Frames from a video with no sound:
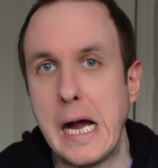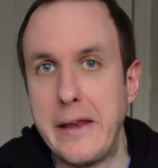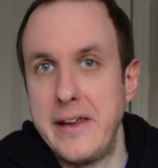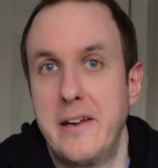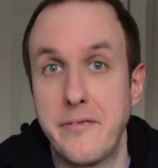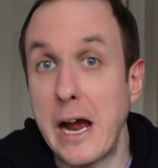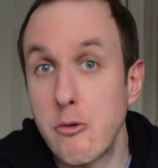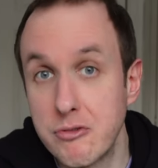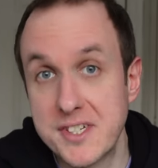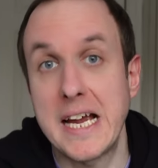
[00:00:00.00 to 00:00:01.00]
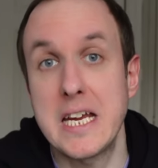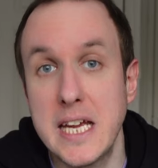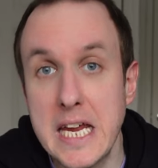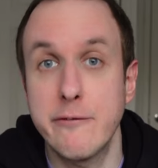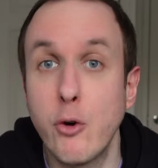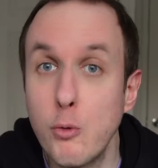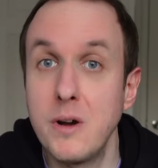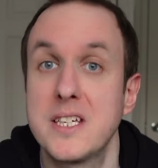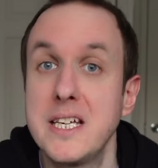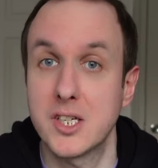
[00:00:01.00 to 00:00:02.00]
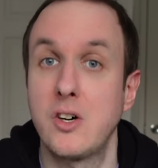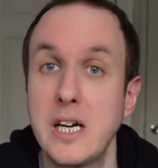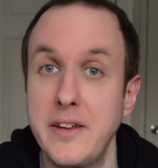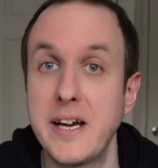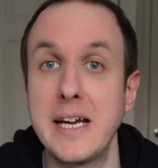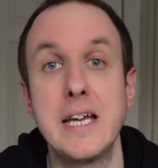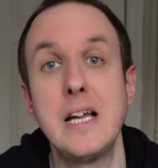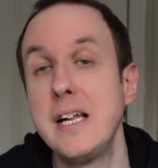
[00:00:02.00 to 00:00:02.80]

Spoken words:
and then that will retain heat for almost the entire day.